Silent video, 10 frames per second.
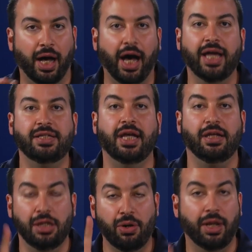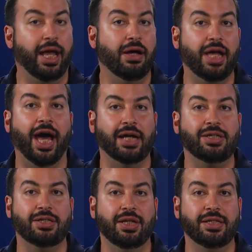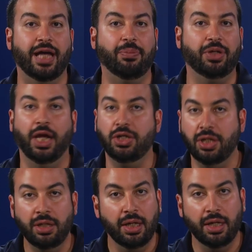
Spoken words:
I say you're allowed access to this application